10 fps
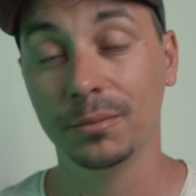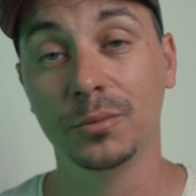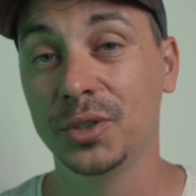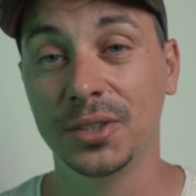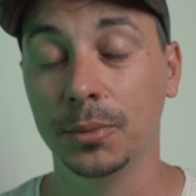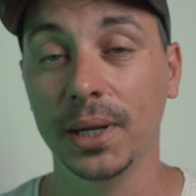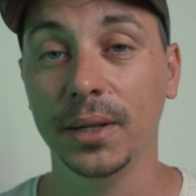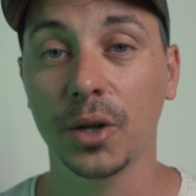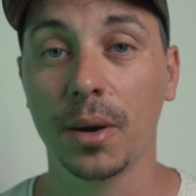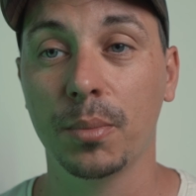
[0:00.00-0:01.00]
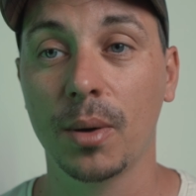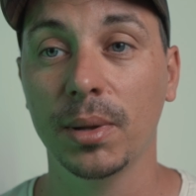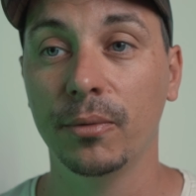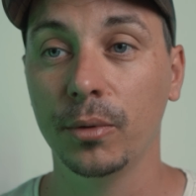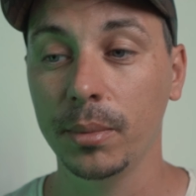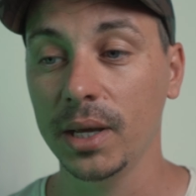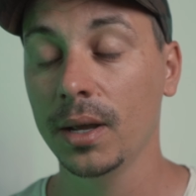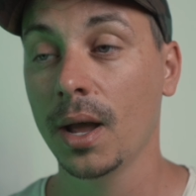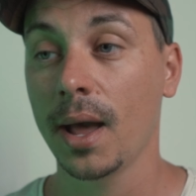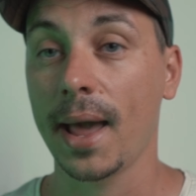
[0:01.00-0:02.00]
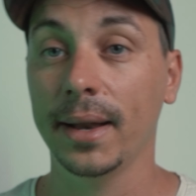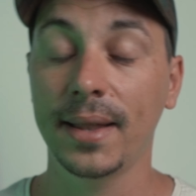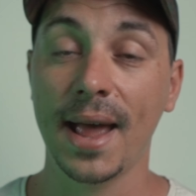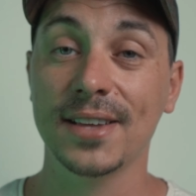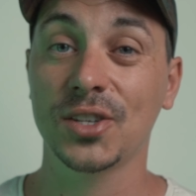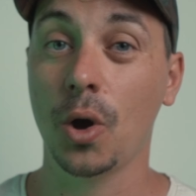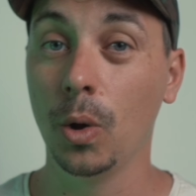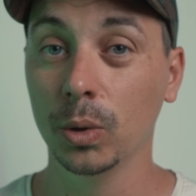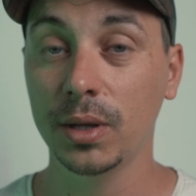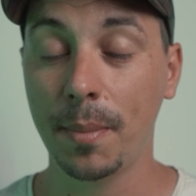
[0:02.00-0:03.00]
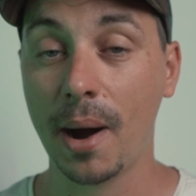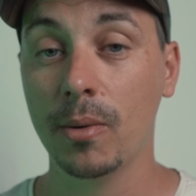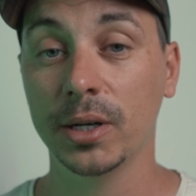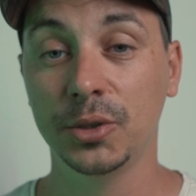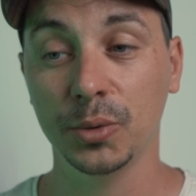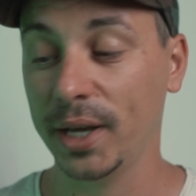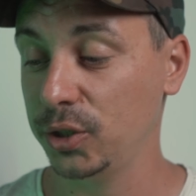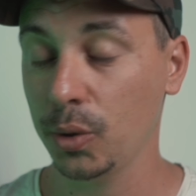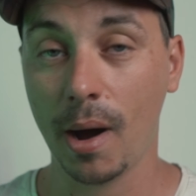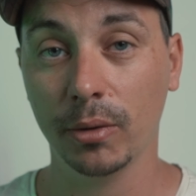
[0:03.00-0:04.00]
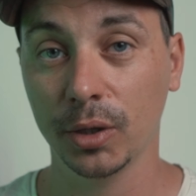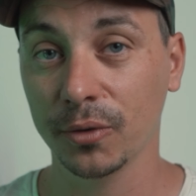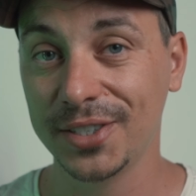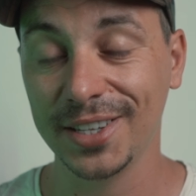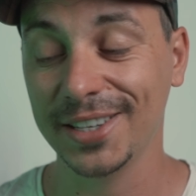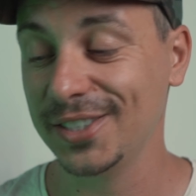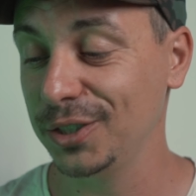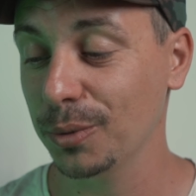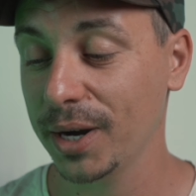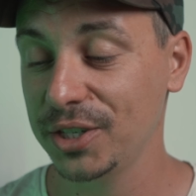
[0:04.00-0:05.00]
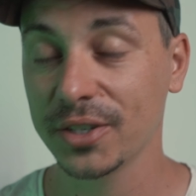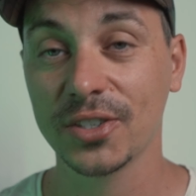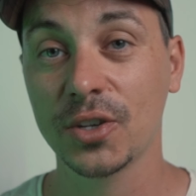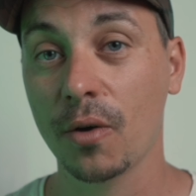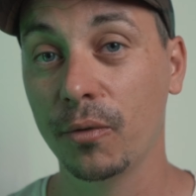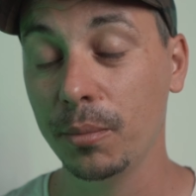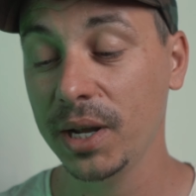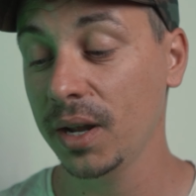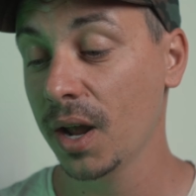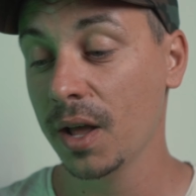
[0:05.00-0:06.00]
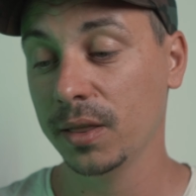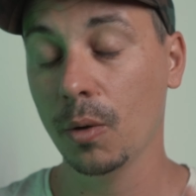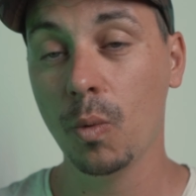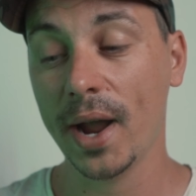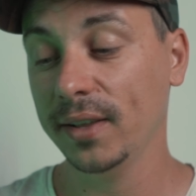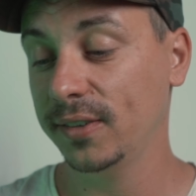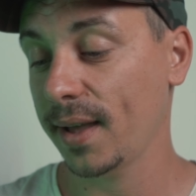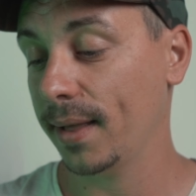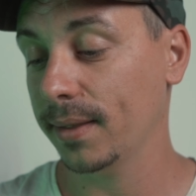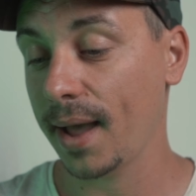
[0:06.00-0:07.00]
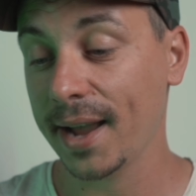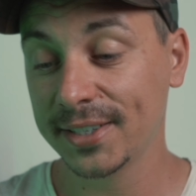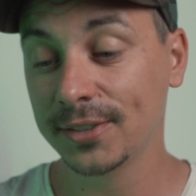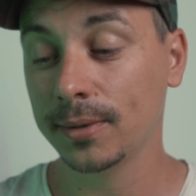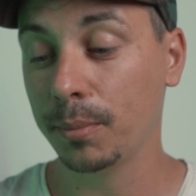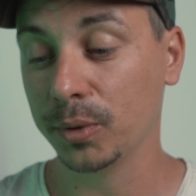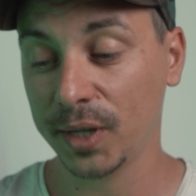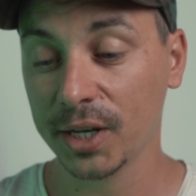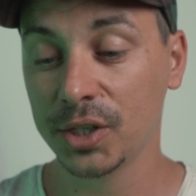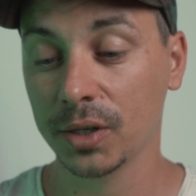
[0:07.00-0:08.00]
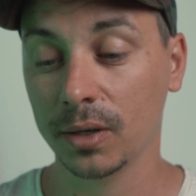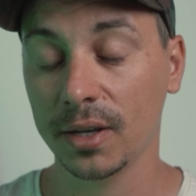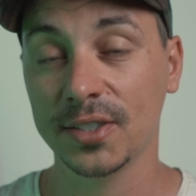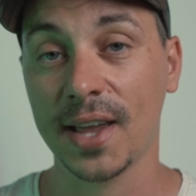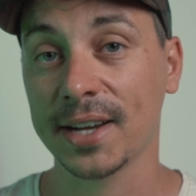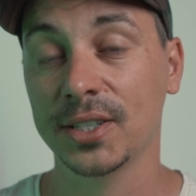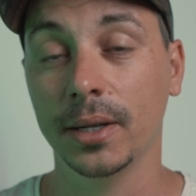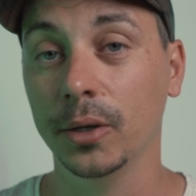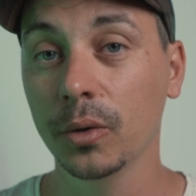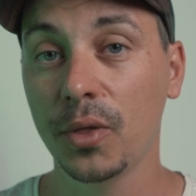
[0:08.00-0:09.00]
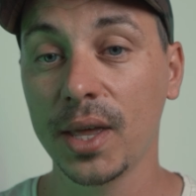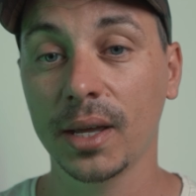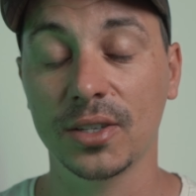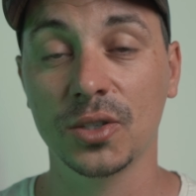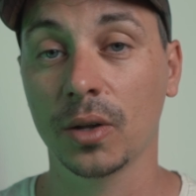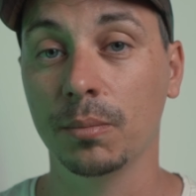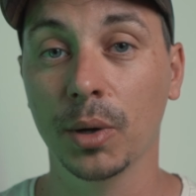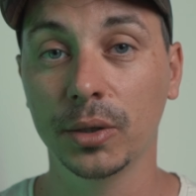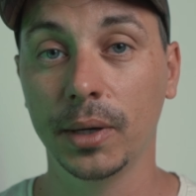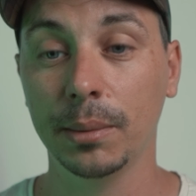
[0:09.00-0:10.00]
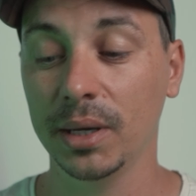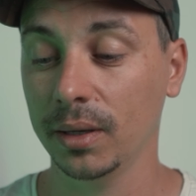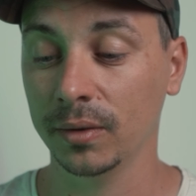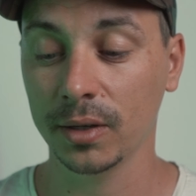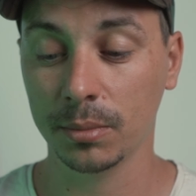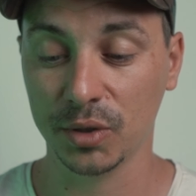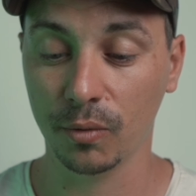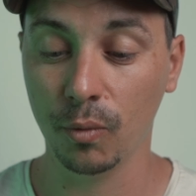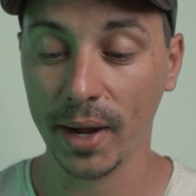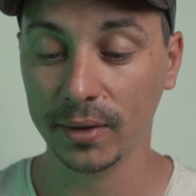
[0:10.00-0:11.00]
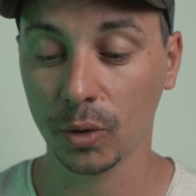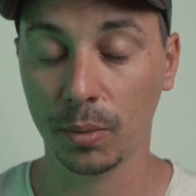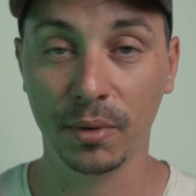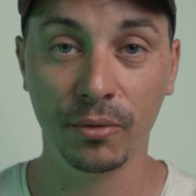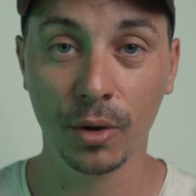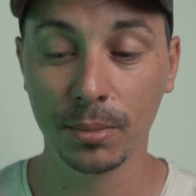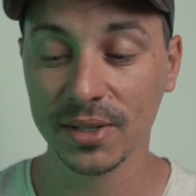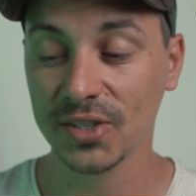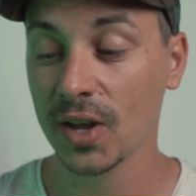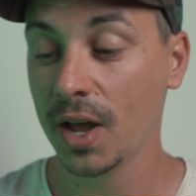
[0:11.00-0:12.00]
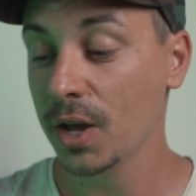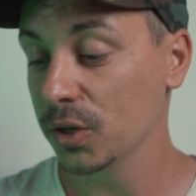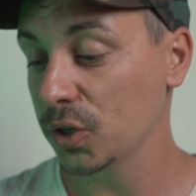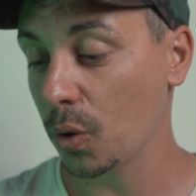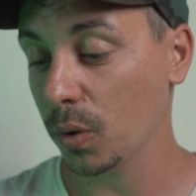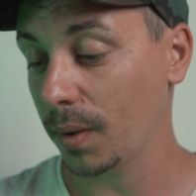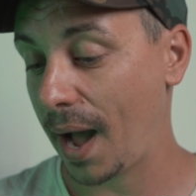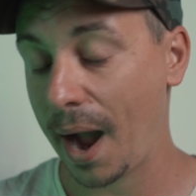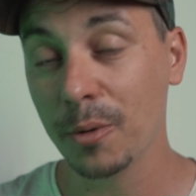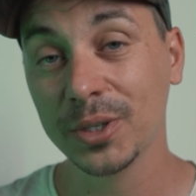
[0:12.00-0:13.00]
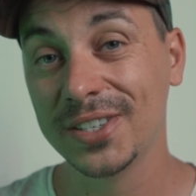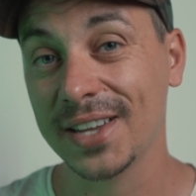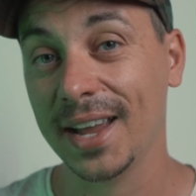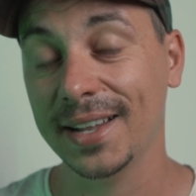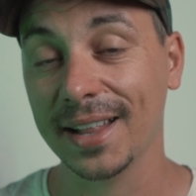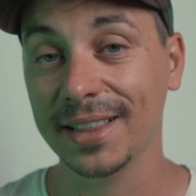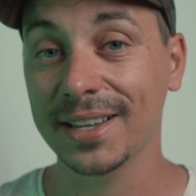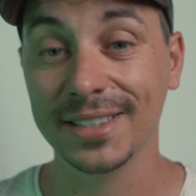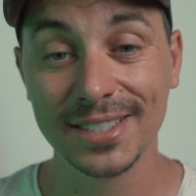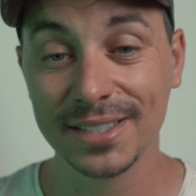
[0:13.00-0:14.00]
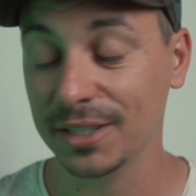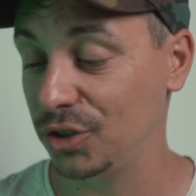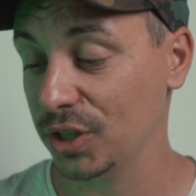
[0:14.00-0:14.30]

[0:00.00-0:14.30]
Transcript: it's really not a problem for me, and it has all the power to get you out of sticky situations. So for me, the weight and the extra protection is actually a good thing. It's not bothering me in terms of weight or performance, so I would say that it's it's